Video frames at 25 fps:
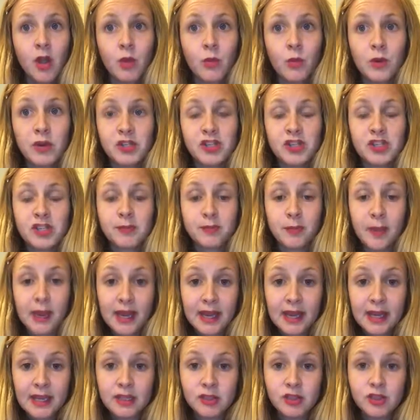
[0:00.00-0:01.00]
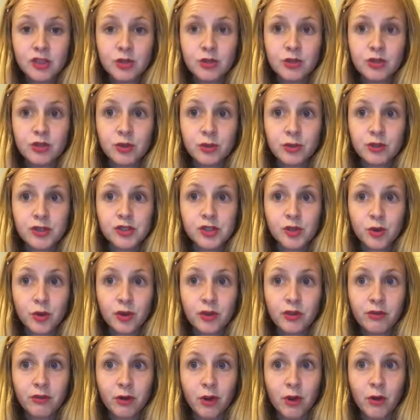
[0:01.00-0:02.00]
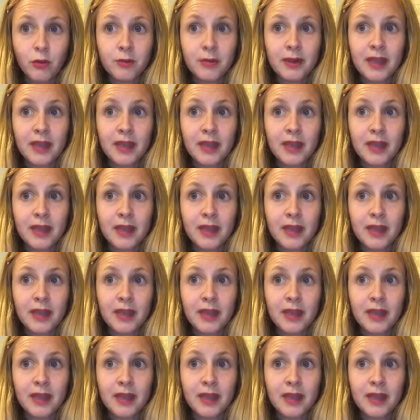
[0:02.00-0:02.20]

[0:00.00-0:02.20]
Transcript: which is pain due to a sore throat,